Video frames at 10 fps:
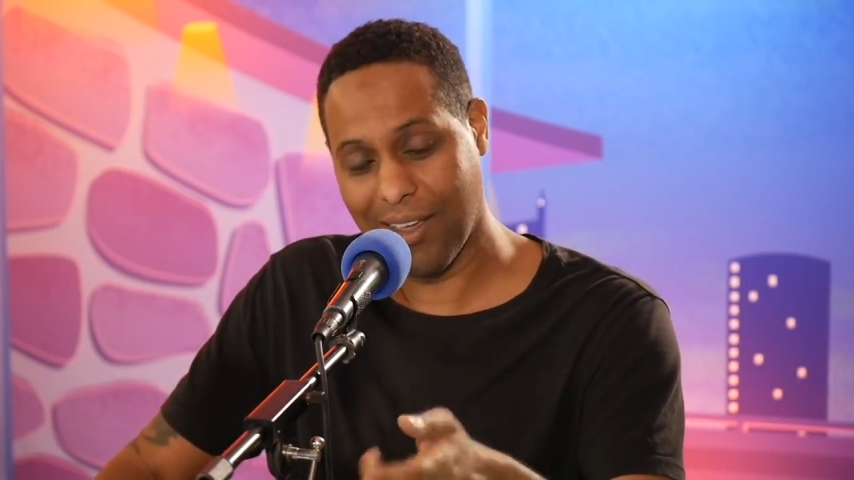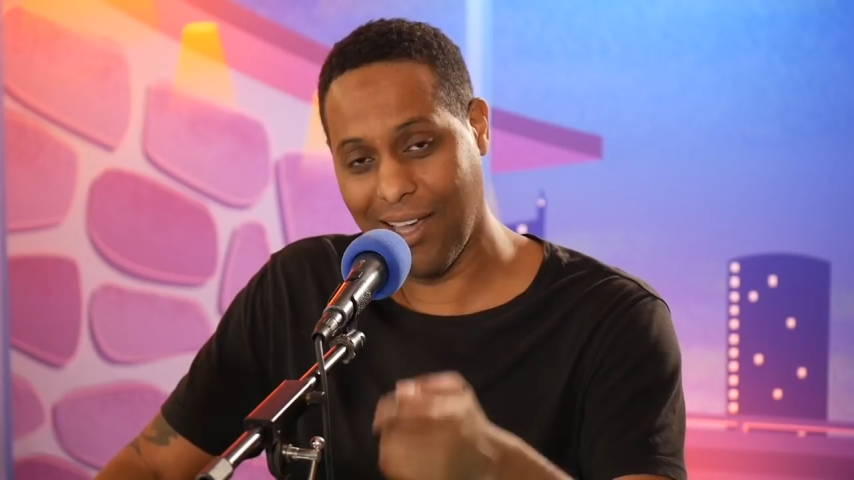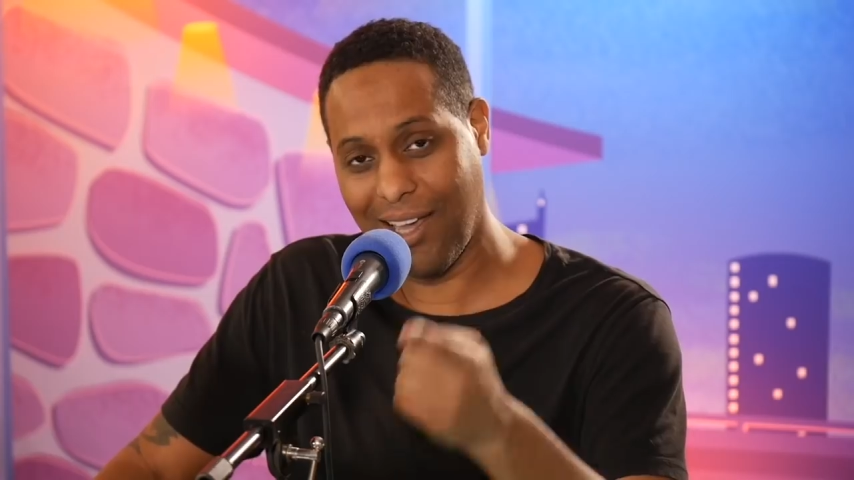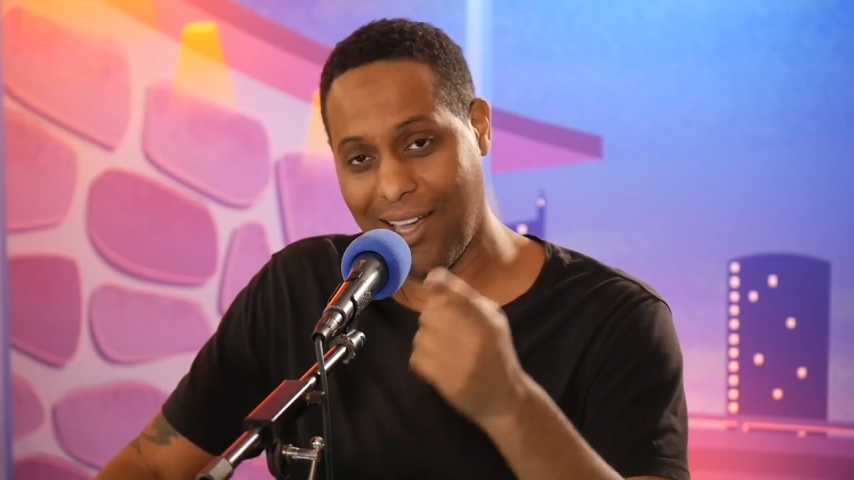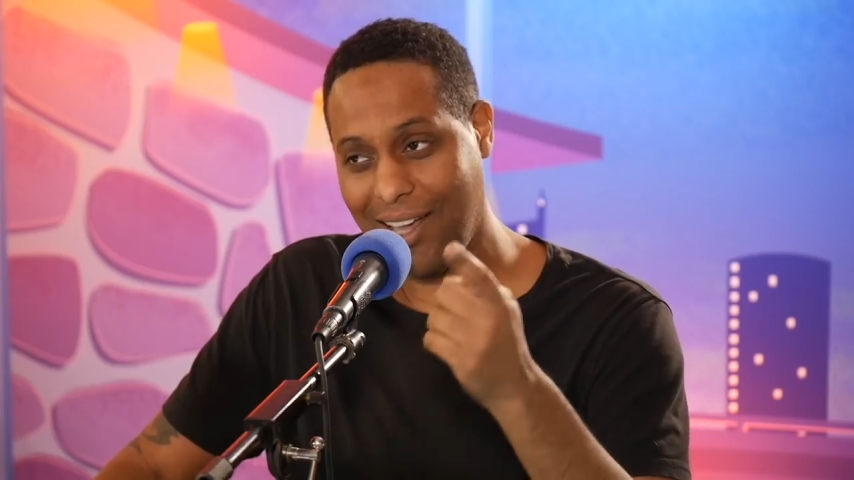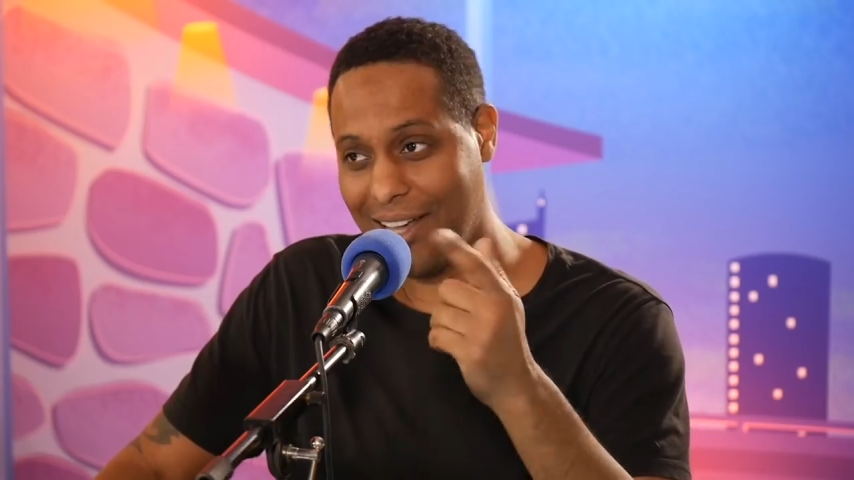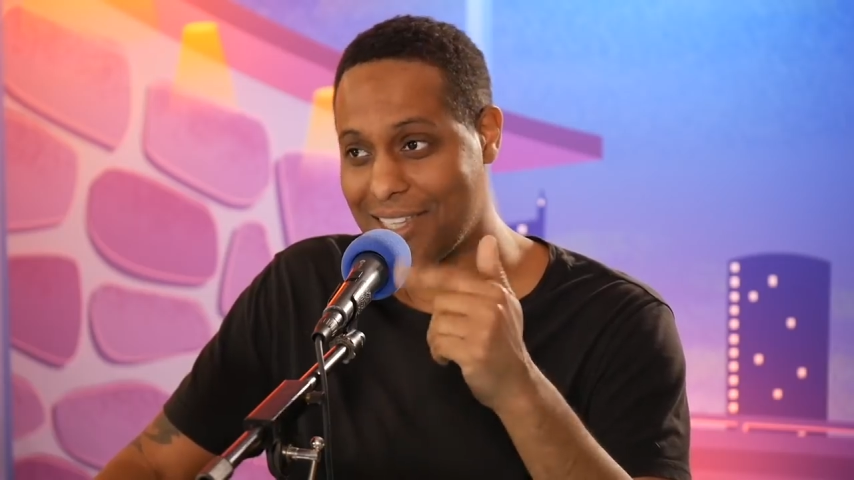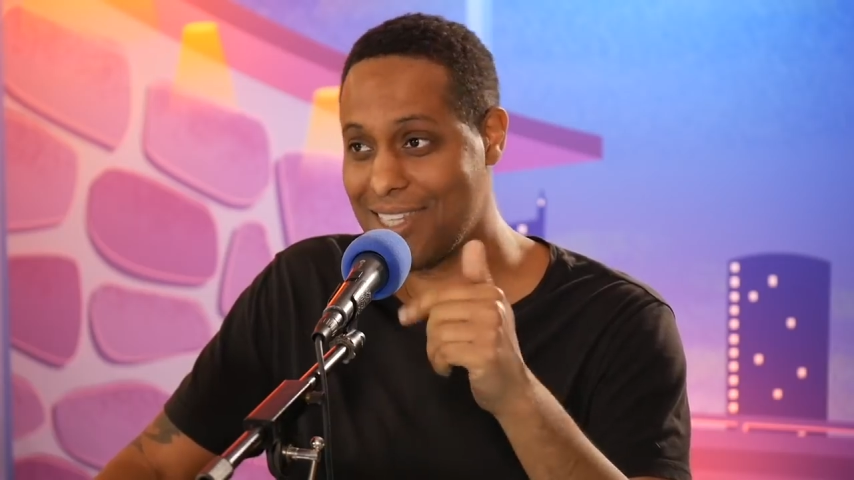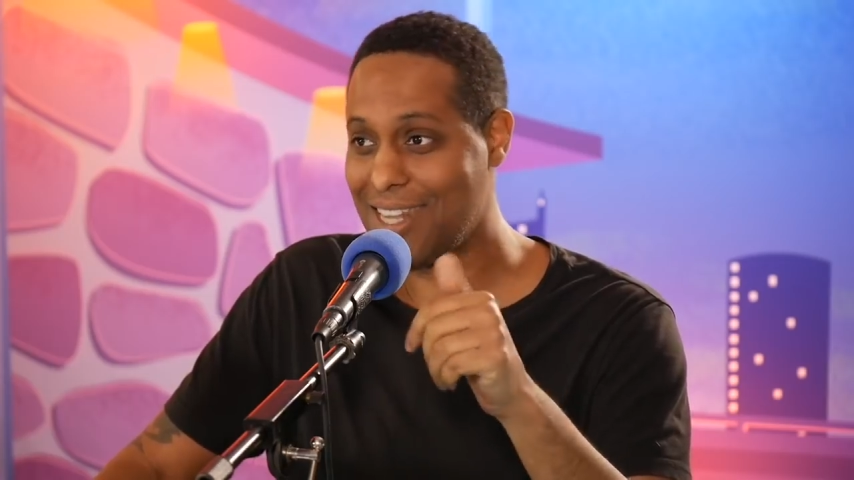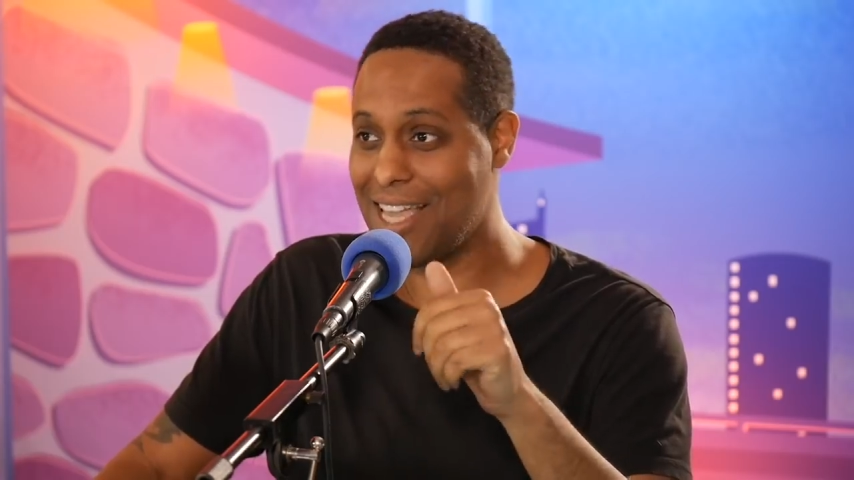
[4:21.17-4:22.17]
Ah,
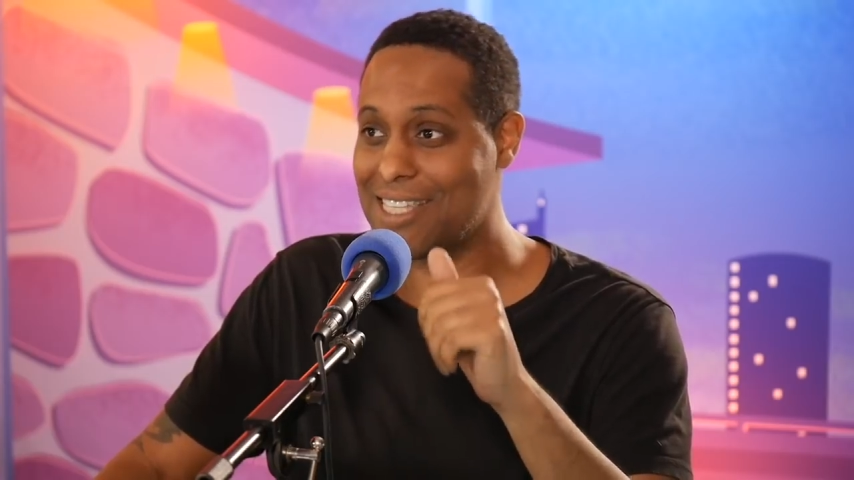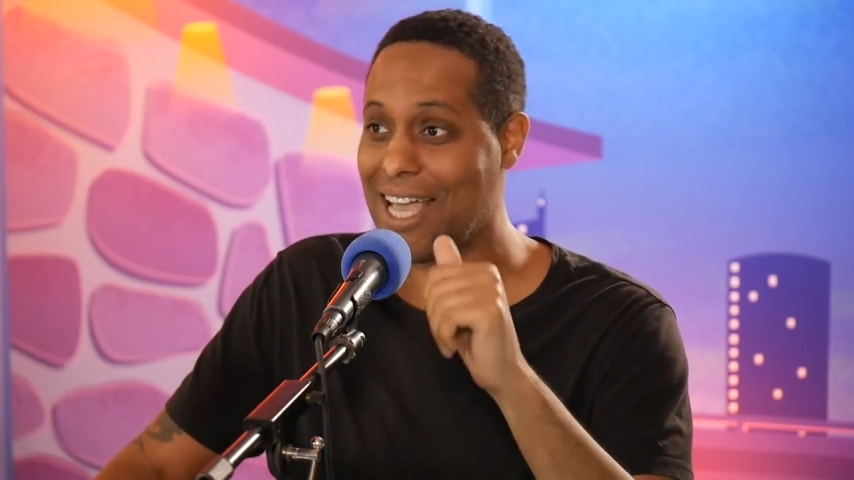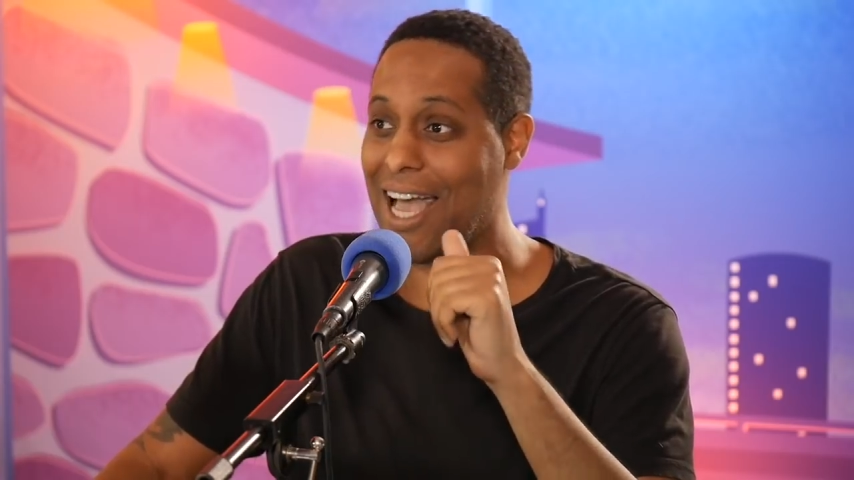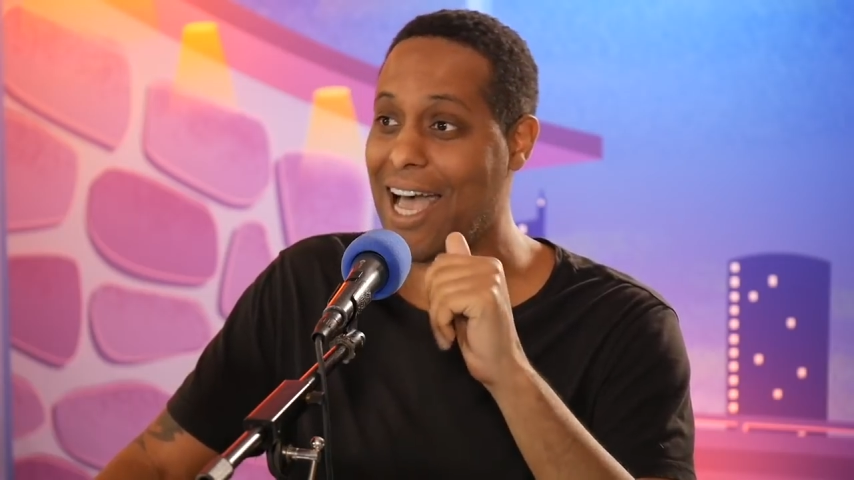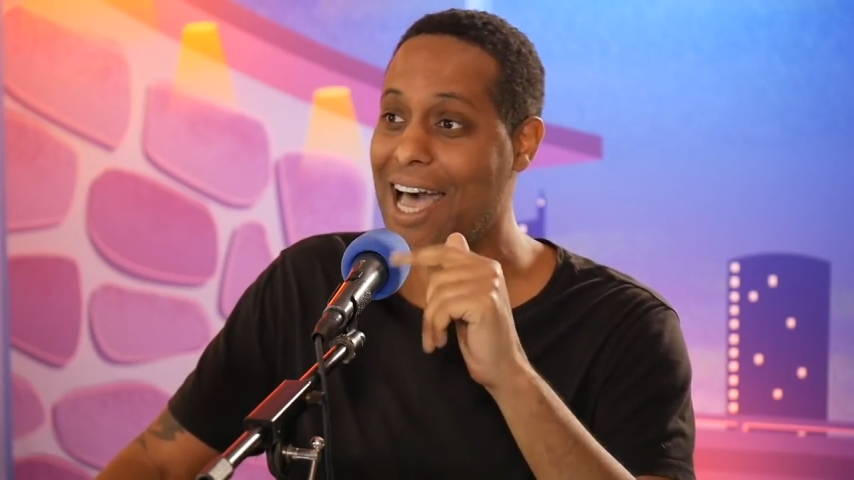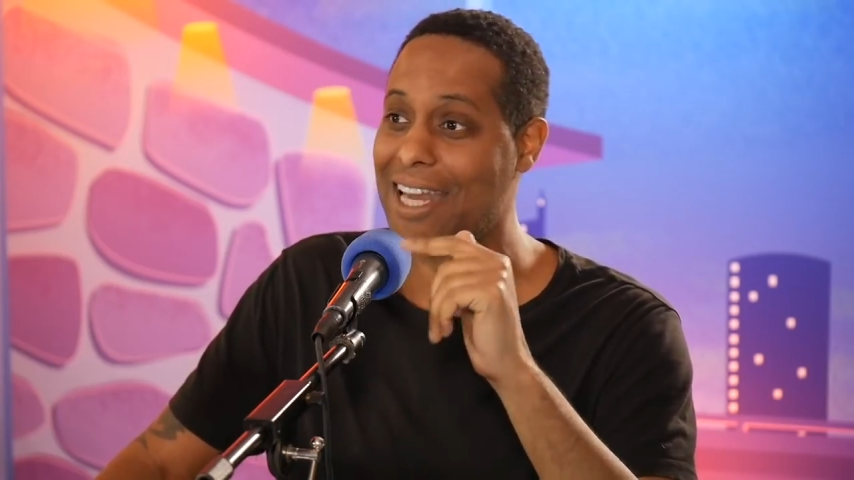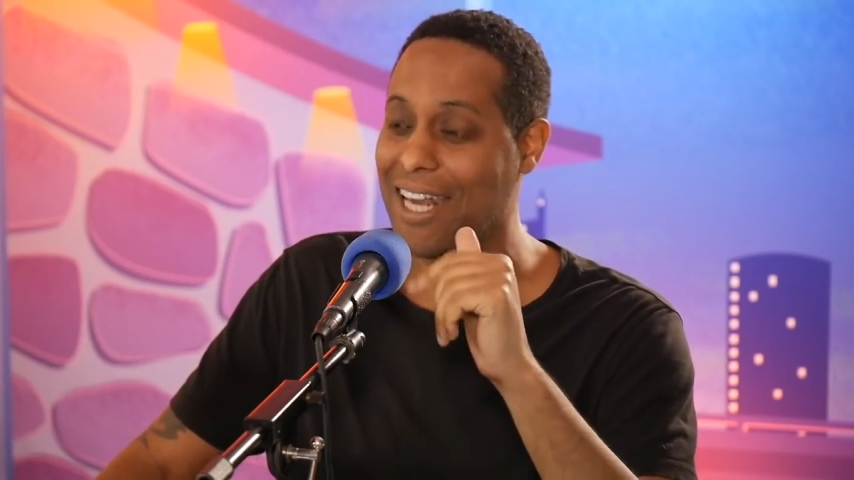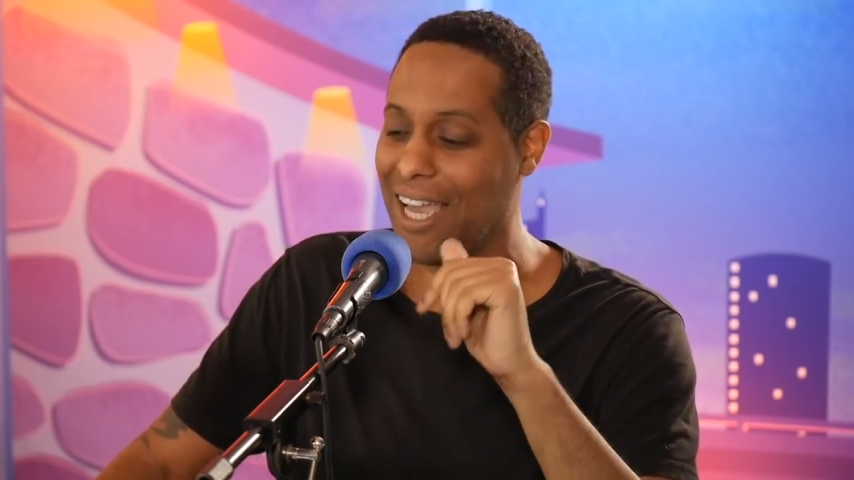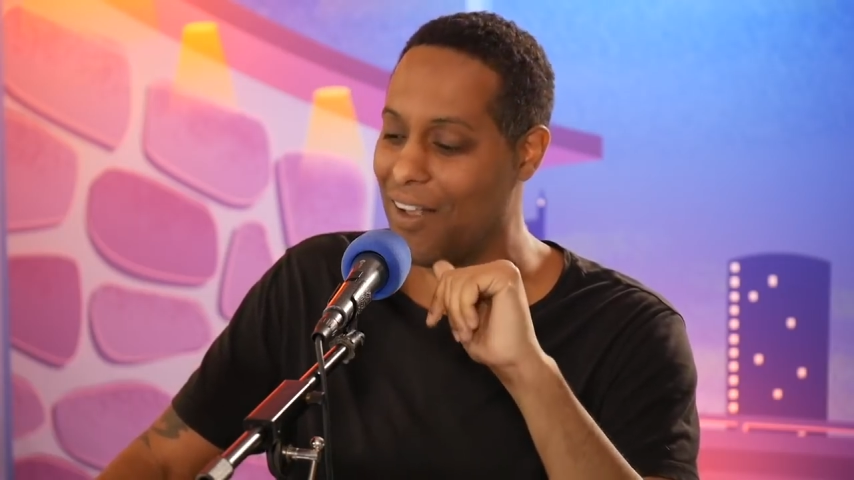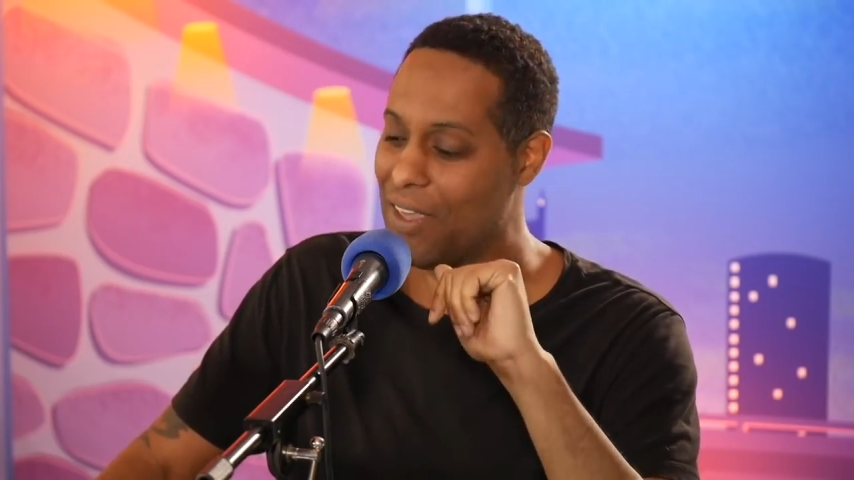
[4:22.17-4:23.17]
stakes are high
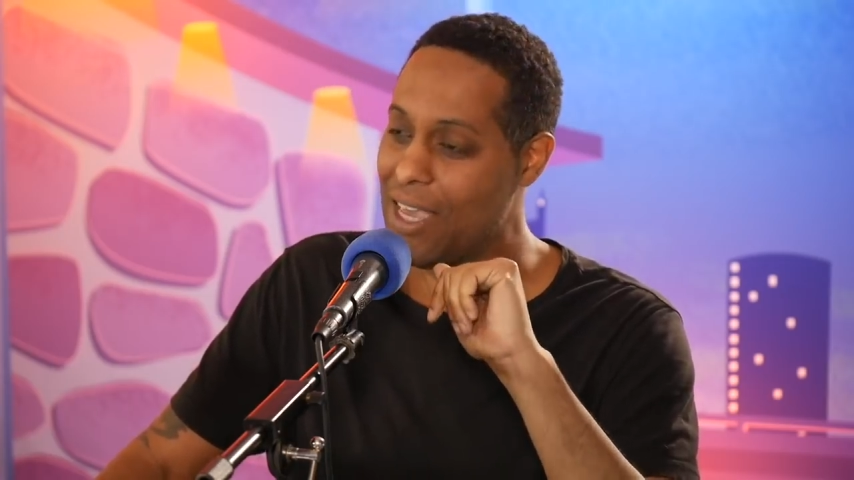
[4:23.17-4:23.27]
now,